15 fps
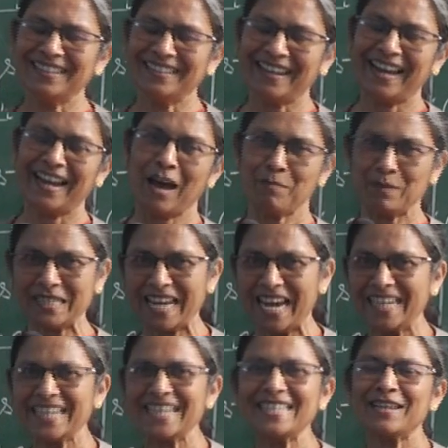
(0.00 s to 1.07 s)
An
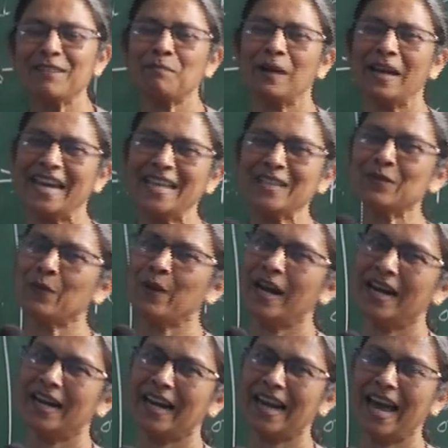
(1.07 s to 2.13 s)
habitat is a place
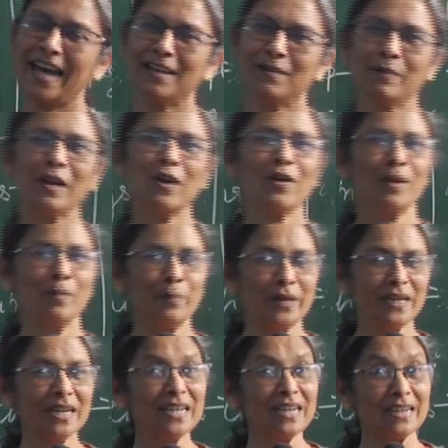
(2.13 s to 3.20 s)
where an animal or a
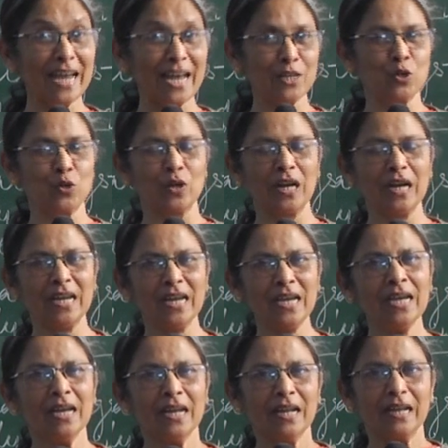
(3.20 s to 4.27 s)
bird
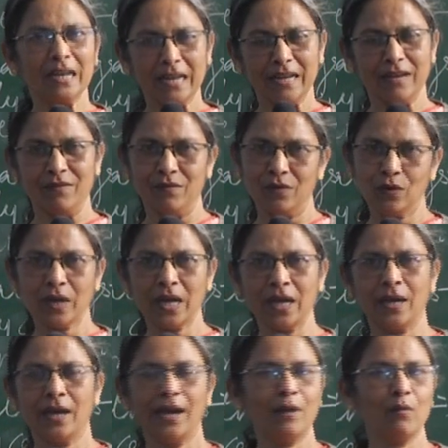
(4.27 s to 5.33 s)
naturally live.
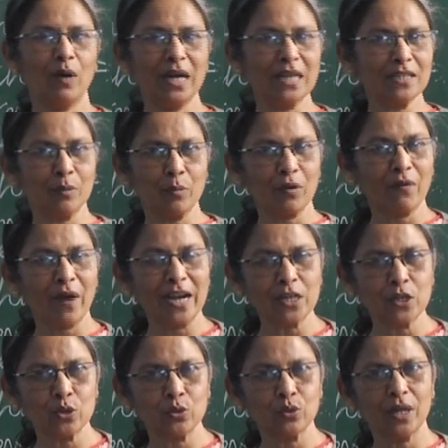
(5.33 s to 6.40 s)
Okay, and what does it provide
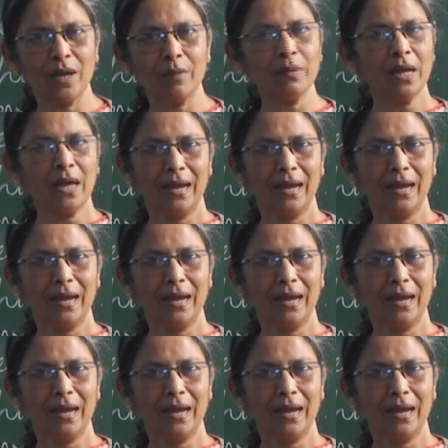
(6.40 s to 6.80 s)
to them?